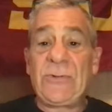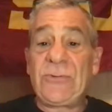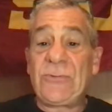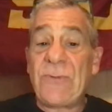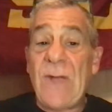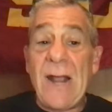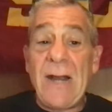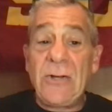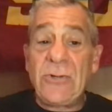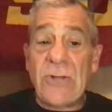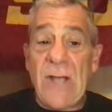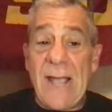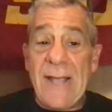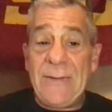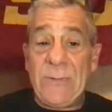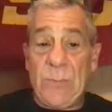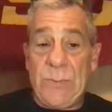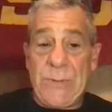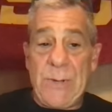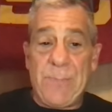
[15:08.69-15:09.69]

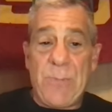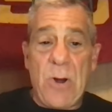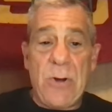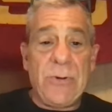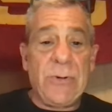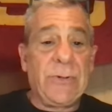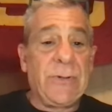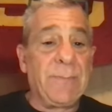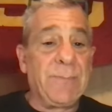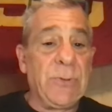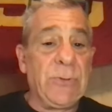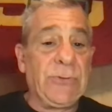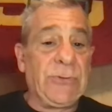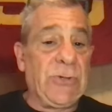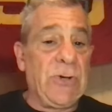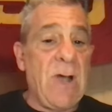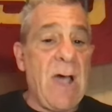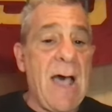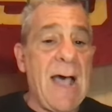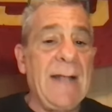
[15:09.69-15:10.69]
strategize with your partner to
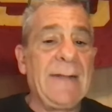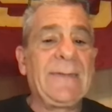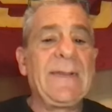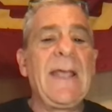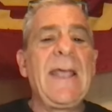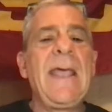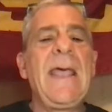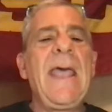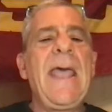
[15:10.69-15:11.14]
boost your odds,